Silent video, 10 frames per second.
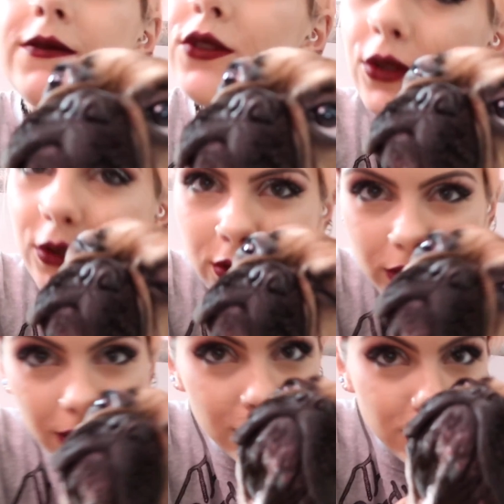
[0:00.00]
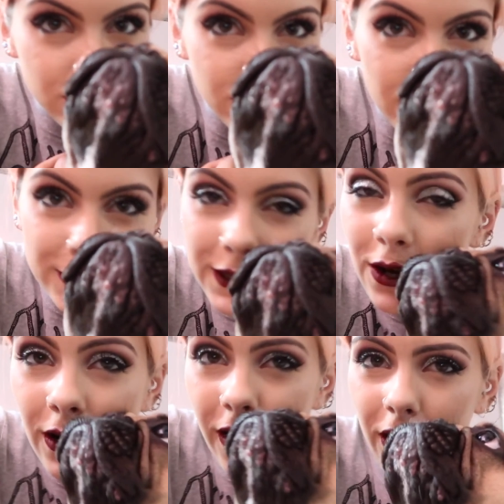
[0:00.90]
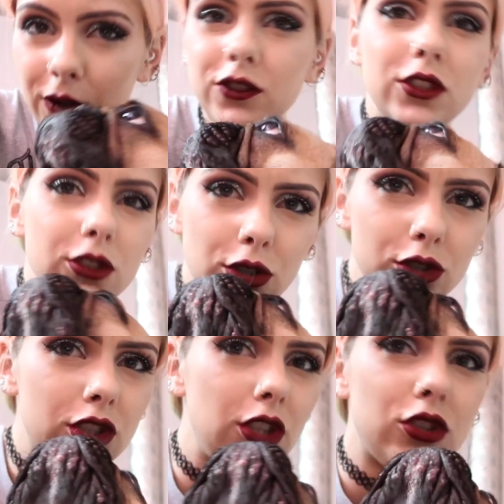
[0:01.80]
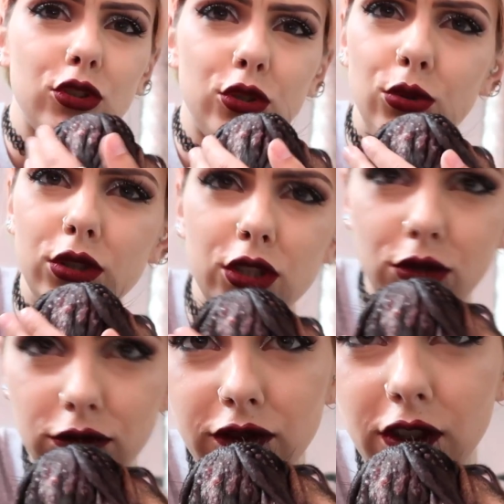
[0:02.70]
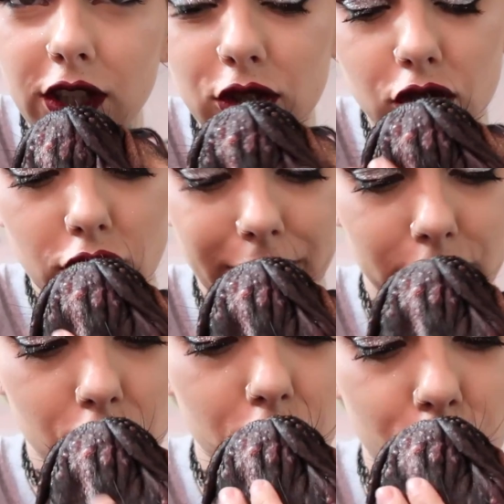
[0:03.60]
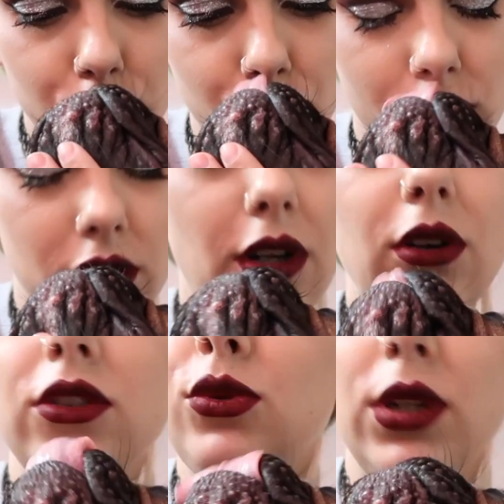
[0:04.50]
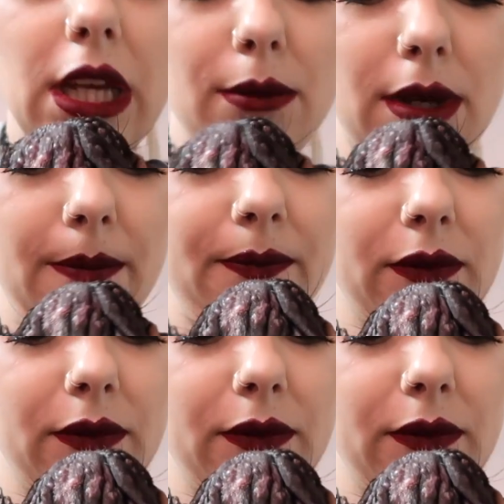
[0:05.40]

Look at her little face. Oh, she got such a cool little face, haven't you? Oh, you licking me?